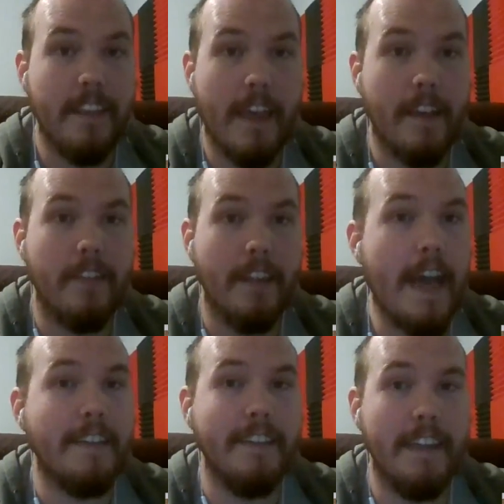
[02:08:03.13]
that is the
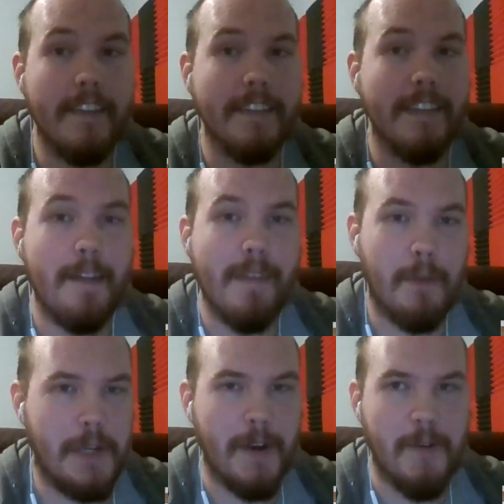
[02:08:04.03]
last scene in this game that
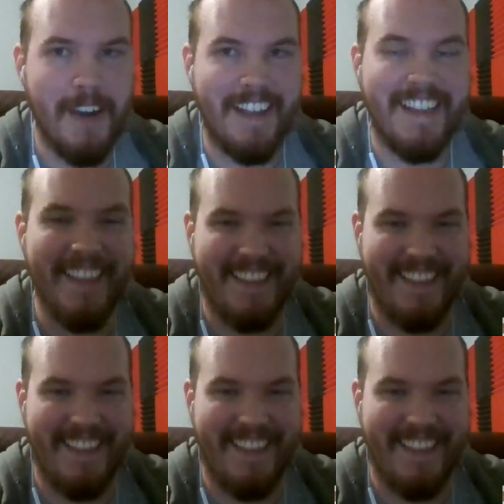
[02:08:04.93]
will go well.